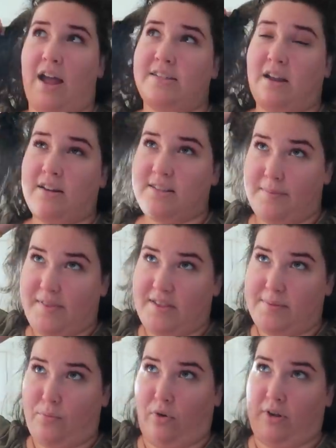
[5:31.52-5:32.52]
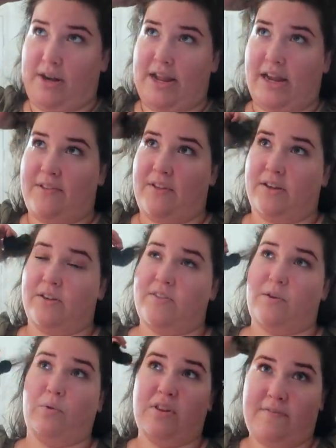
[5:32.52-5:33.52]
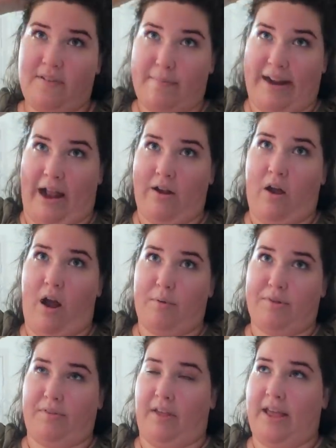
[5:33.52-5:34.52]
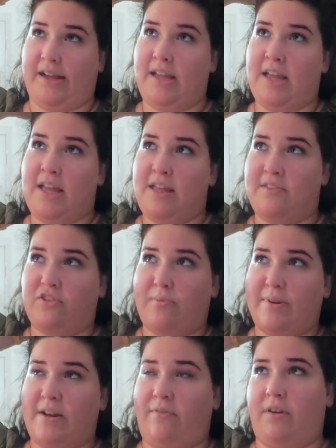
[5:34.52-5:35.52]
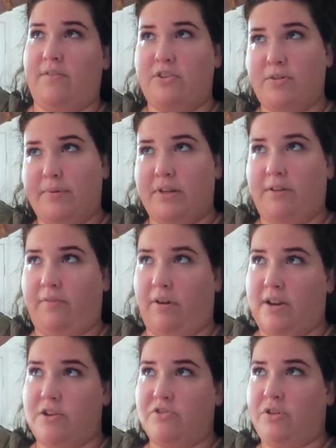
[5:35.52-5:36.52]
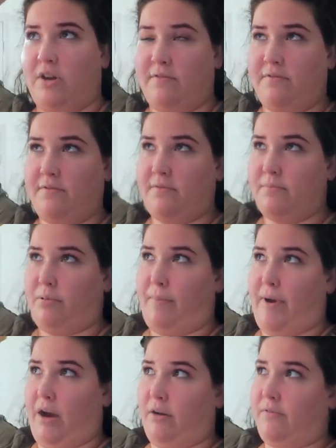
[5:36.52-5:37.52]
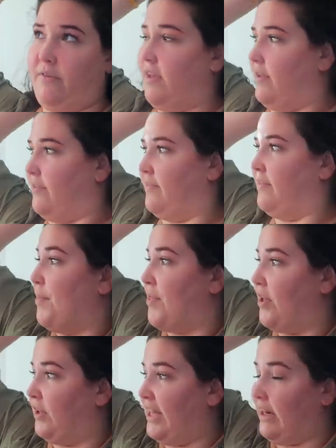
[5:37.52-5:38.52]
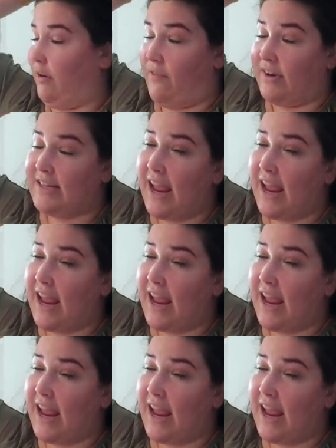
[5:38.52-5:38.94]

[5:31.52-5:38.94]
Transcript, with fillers: I had done something this morning and then the only feedback I got was like, this should be different and this should be different. You should have prepared for this. But then later in the